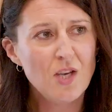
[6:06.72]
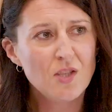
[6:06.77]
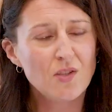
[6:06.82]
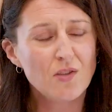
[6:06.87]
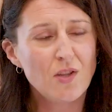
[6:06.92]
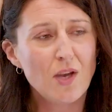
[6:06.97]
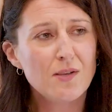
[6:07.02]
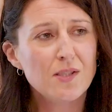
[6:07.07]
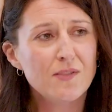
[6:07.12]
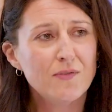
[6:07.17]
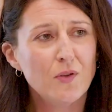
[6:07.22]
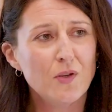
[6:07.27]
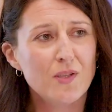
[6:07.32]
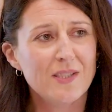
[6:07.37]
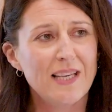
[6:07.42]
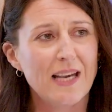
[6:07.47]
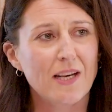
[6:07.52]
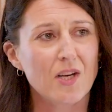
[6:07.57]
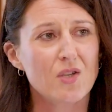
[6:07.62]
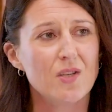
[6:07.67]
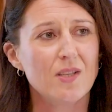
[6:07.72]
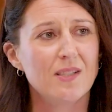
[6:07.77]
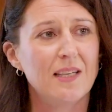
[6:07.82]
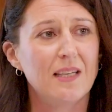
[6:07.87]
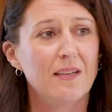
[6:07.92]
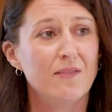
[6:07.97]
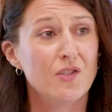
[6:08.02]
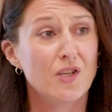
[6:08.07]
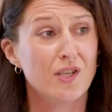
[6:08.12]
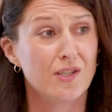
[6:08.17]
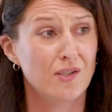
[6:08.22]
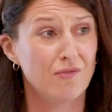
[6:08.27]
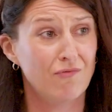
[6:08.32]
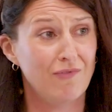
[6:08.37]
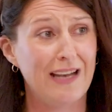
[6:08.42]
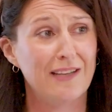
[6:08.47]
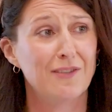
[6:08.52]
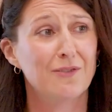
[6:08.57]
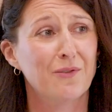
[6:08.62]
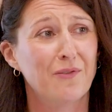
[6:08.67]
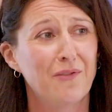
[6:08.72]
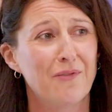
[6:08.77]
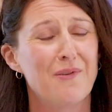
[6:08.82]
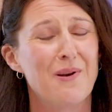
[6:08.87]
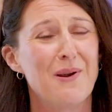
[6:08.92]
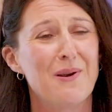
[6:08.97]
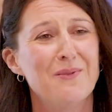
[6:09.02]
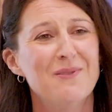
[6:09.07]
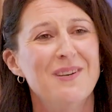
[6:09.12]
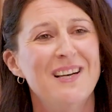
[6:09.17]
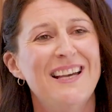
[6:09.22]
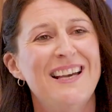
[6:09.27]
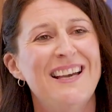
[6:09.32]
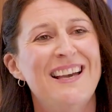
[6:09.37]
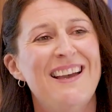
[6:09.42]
So those 4 sections that I've just rattled through